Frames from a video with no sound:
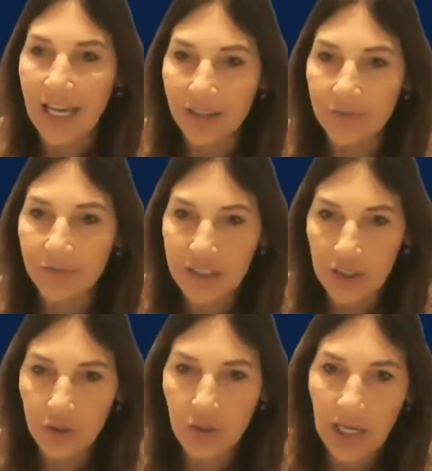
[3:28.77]

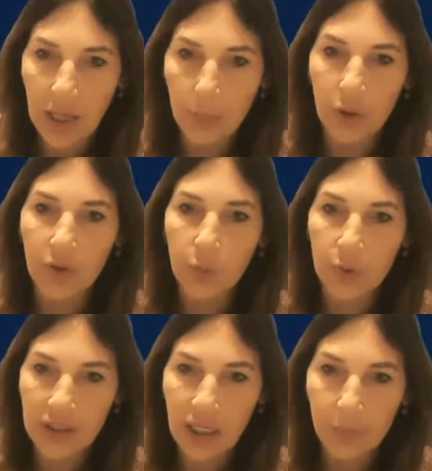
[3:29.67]
adversarial capital that
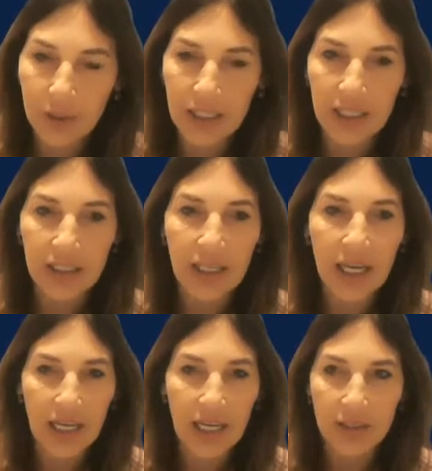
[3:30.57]
was coming in
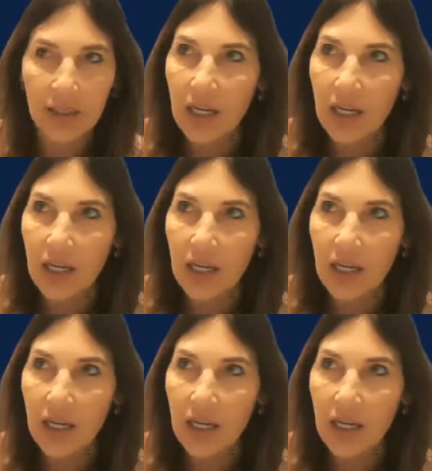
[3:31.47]
and